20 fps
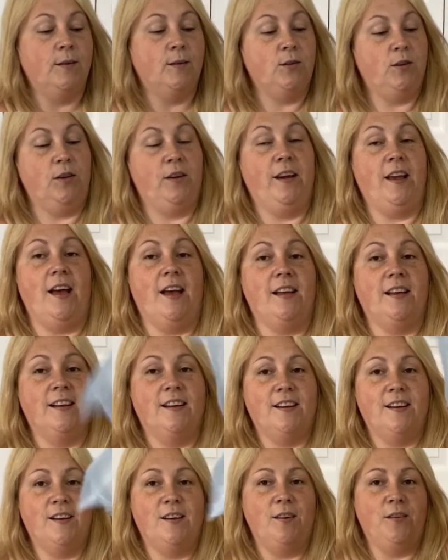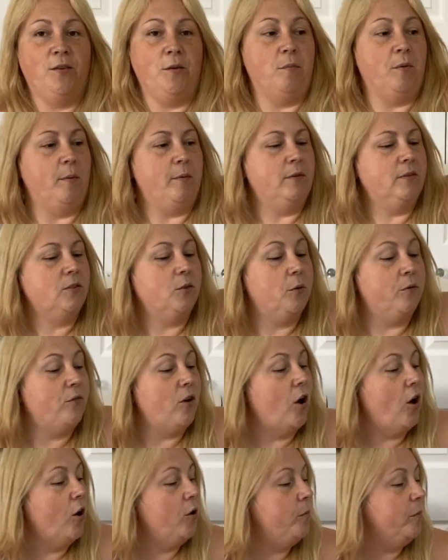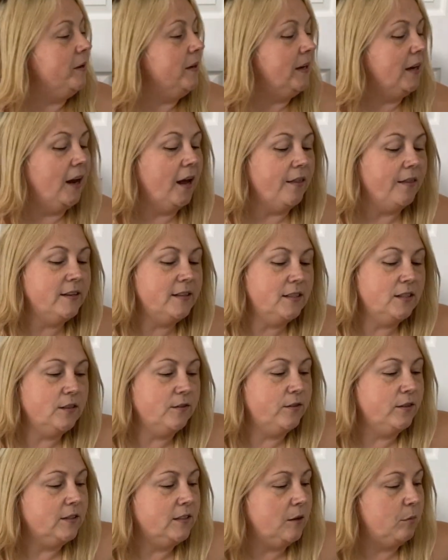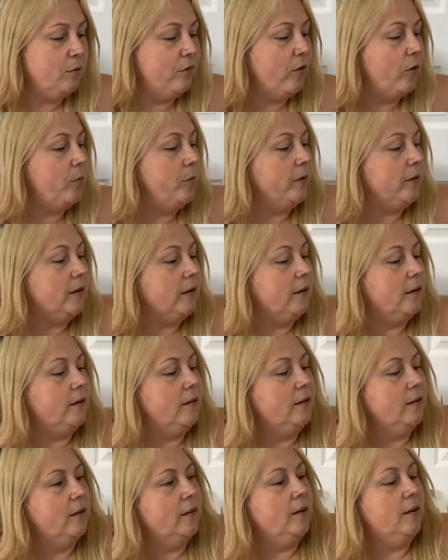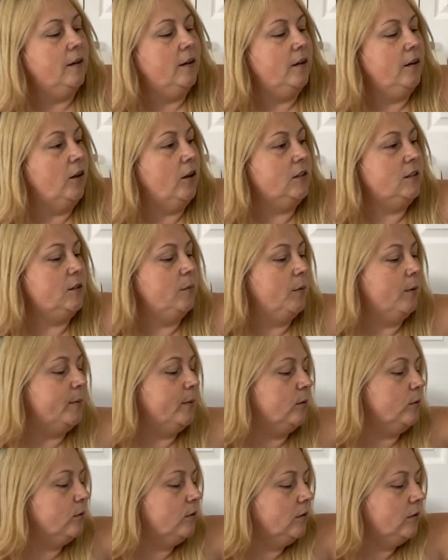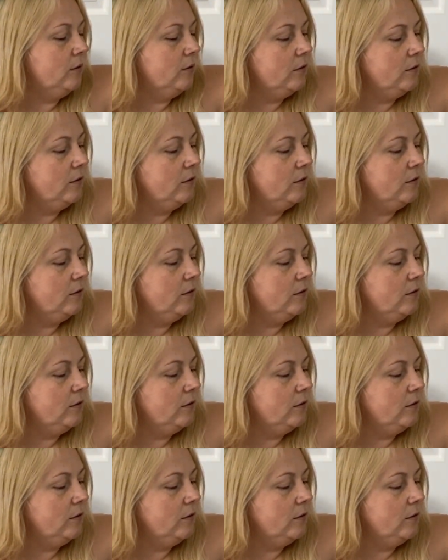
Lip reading: So you get some bubbles. So we've not opened it yet. This is the first time we've opened it. Lots of bubbles.